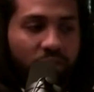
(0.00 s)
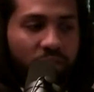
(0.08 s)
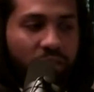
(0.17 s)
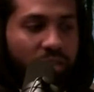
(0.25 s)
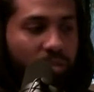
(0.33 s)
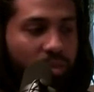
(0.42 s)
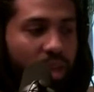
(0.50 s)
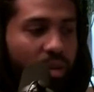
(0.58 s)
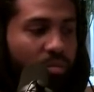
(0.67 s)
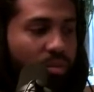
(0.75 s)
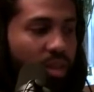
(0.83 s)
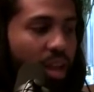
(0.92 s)

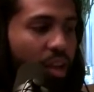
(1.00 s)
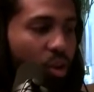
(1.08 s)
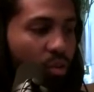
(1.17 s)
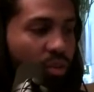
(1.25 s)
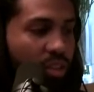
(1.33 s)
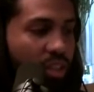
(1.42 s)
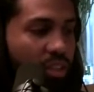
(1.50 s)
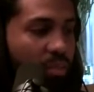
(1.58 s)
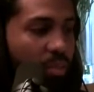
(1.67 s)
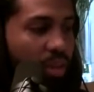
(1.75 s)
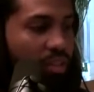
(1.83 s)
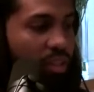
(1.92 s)
sometimes hangovers get the
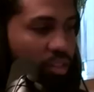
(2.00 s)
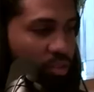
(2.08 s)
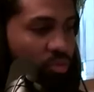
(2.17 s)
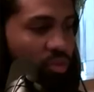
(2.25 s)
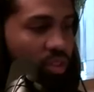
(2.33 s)
best of you.